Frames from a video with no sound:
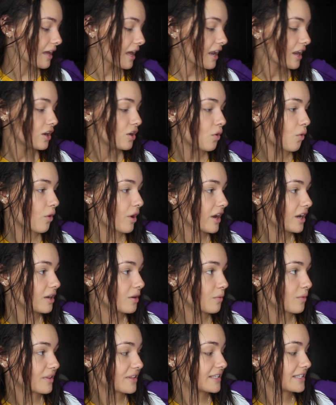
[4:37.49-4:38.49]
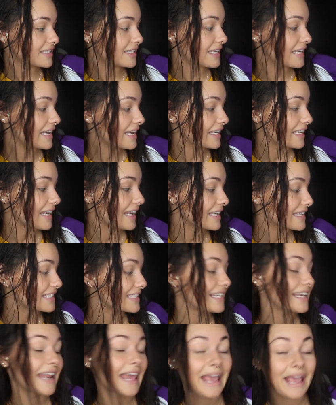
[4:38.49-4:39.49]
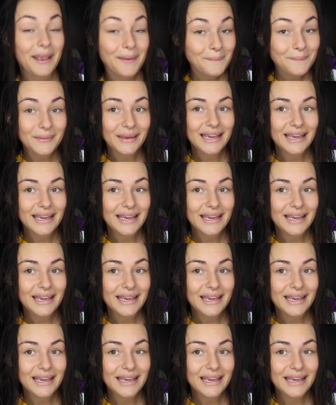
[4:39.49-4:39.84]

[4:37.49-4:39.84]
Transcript: get annoyed with seeing Nick's name